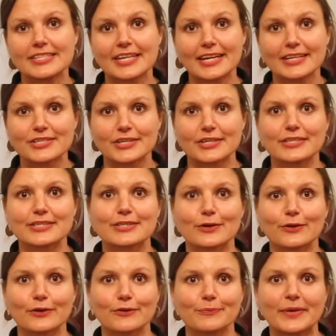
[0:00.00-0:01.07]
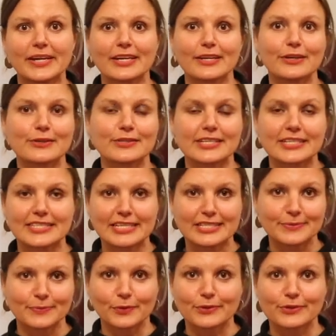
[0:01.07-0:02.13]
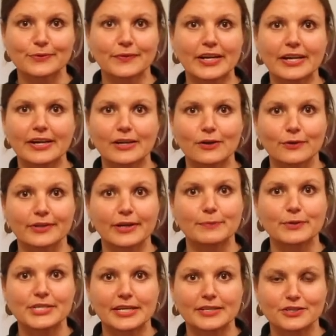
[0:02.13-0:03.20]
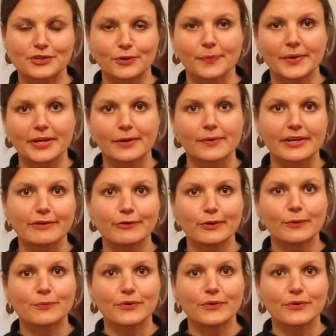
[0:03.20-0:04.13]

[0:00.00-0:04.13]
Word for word: stages of making those accessible to really unlock their potential, but I will give you a